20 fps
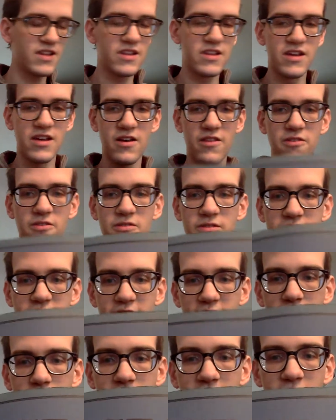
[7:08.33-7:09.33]
The other
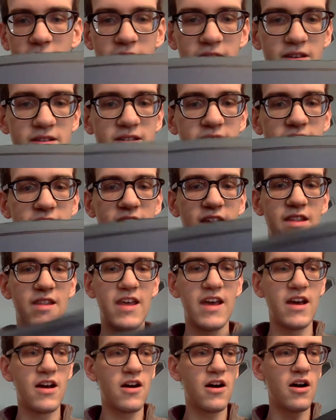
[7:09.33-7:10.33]
thing about these is that
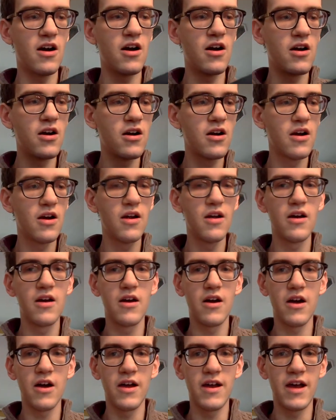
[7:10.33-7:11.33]
they are
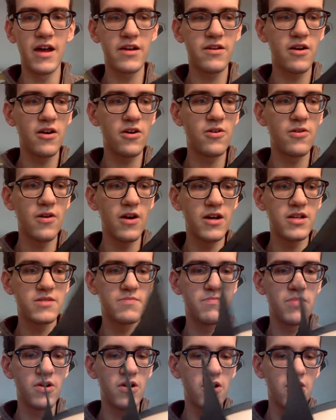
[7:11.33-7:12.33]
an Edgar Rice
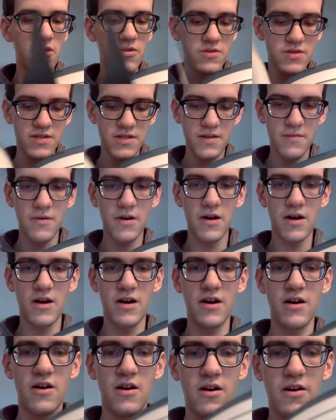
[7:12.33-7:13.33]
Burroughs
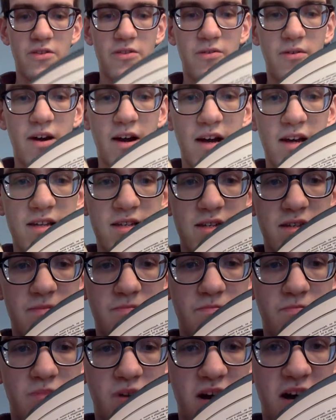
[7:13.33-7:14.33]
authorized
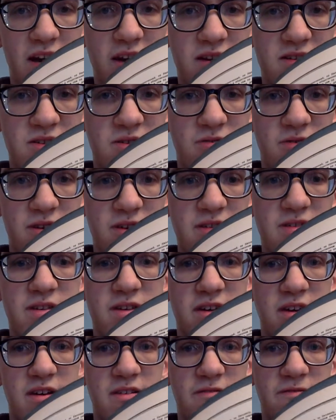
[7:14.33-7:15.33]
product, so it is
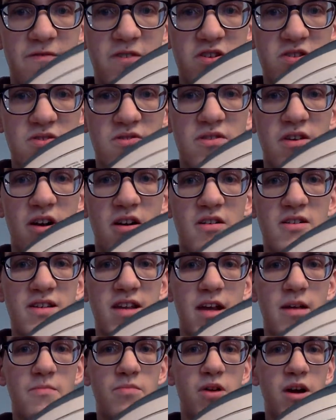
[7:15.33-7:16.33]
an official
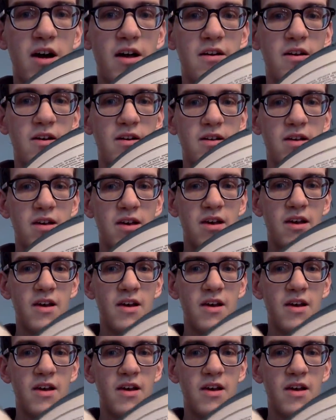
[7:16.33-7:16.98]
Tarzan product.